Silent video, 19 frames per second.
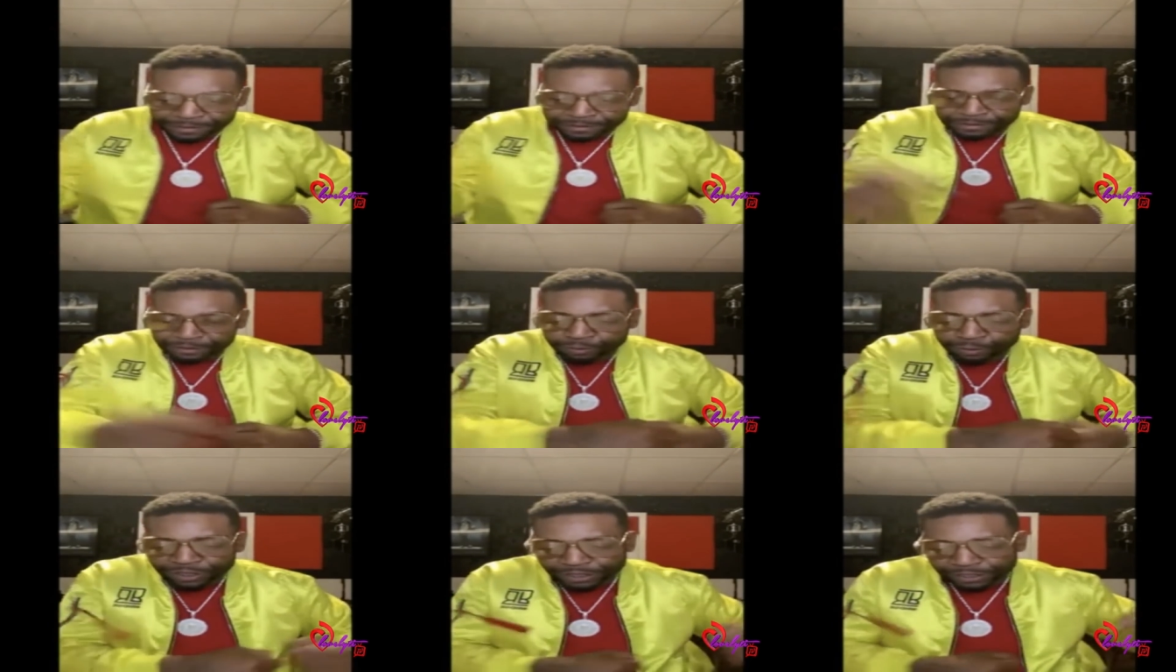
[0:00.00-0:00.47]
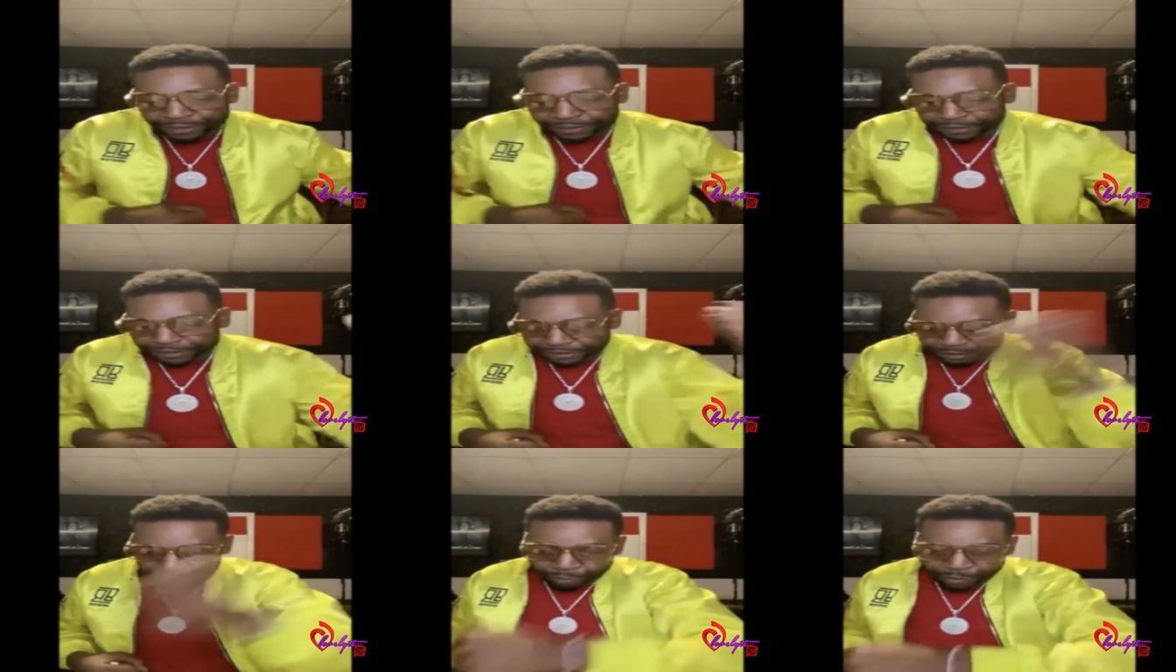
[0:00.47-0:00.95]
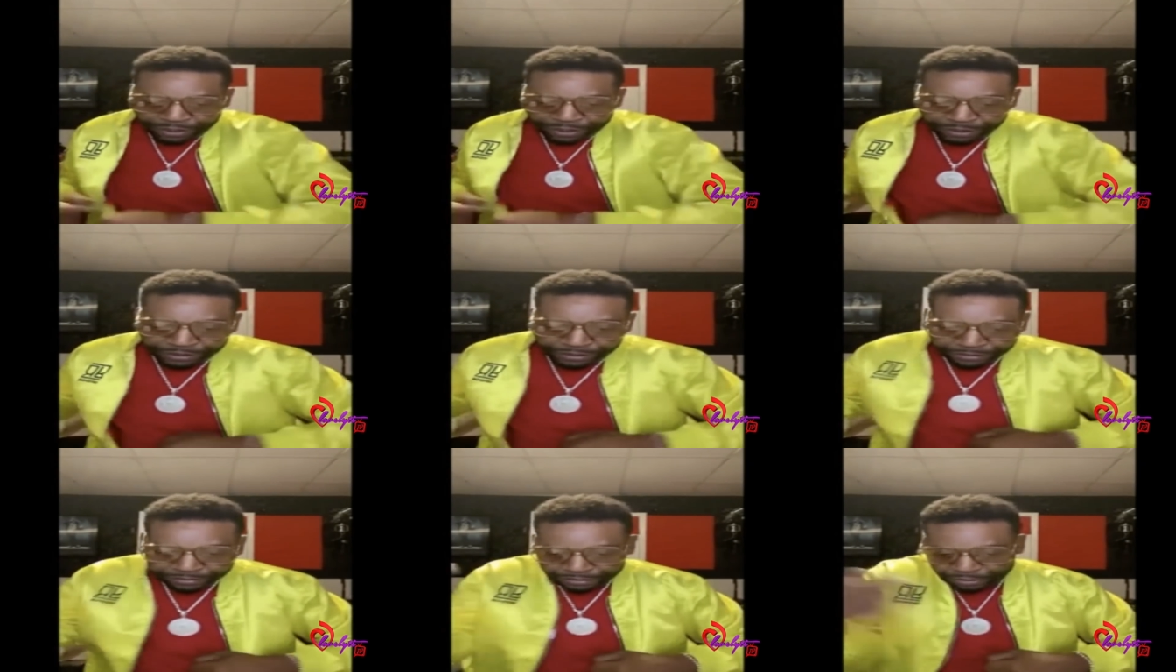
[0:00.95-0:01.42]
Swinging,
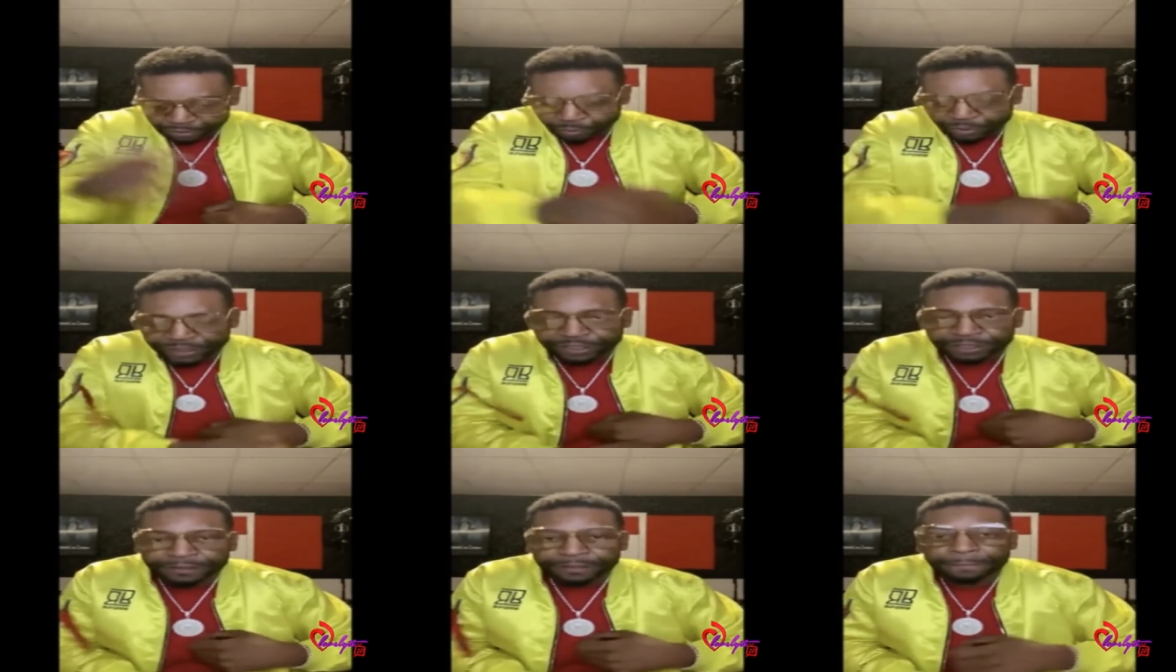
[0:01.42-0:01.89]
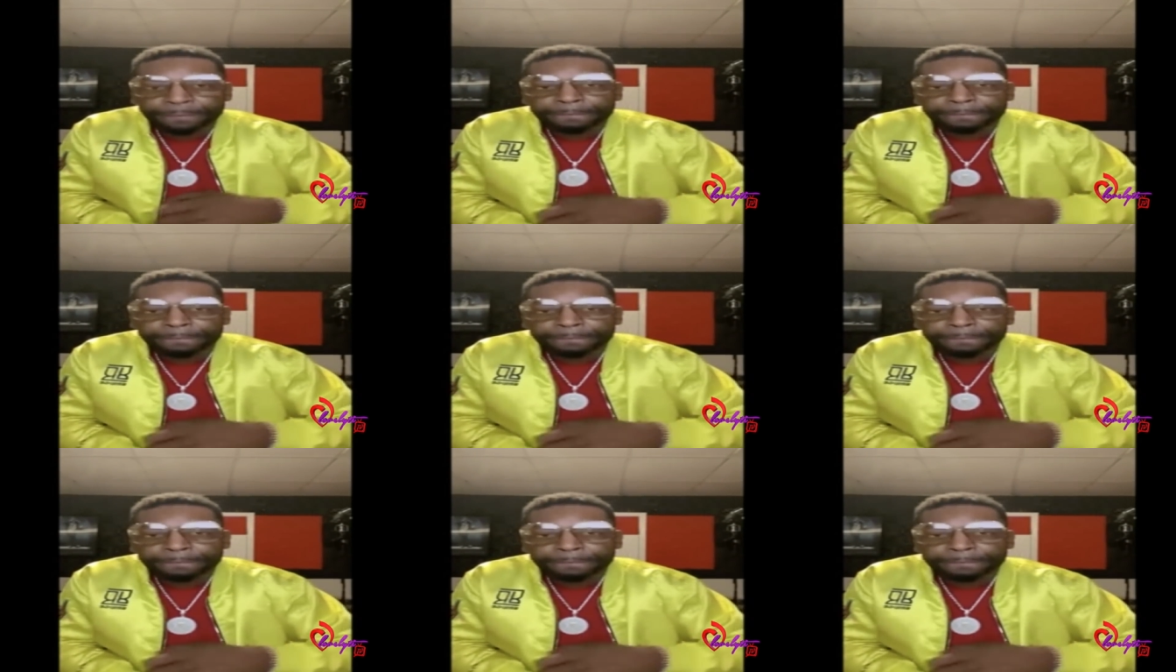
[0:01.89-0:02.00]
swinging, swinging.